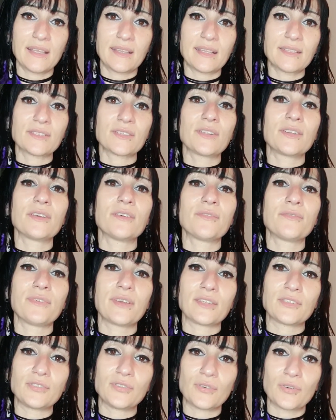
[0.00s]
That's going to
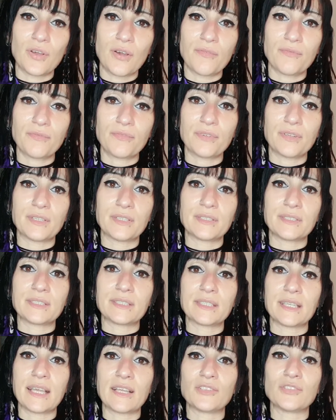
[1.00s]
affect your
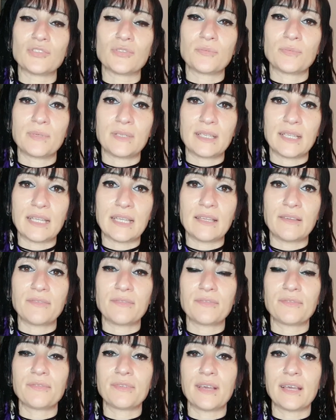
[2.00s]
confidence and your
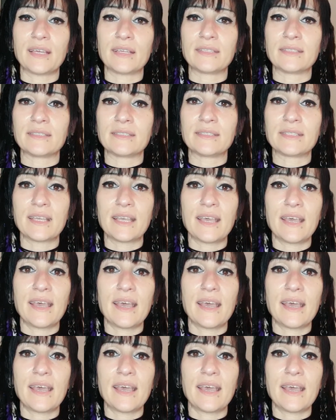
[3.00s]
belief and